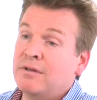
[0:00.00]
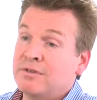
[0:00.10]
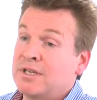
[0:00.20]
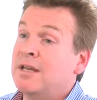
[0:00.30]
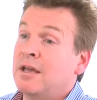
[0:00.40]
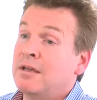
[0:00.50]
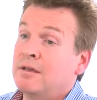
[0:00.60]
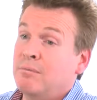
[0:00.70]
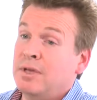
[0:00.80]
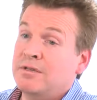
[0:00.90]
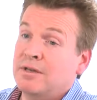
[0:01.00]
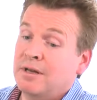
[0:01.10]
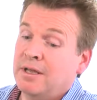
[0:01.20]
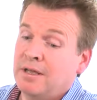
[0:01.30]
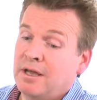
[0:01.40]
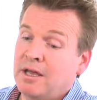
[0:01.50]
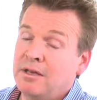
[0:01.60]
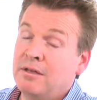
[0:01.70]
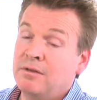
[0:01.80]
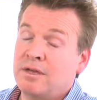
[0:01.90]
of sealer, basically,
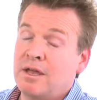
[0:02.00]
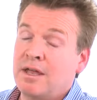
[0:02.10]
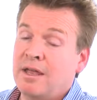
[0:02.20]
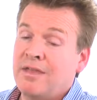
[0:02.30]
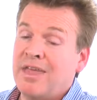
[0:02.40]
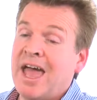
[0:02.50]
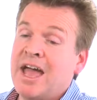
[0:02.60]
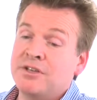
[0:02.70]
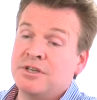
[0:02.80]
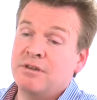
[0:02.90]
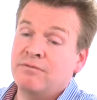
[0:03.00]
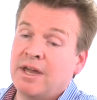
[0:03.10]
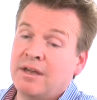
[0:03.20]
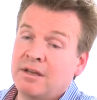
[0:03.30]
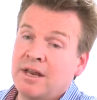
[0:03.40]
and that etching effect can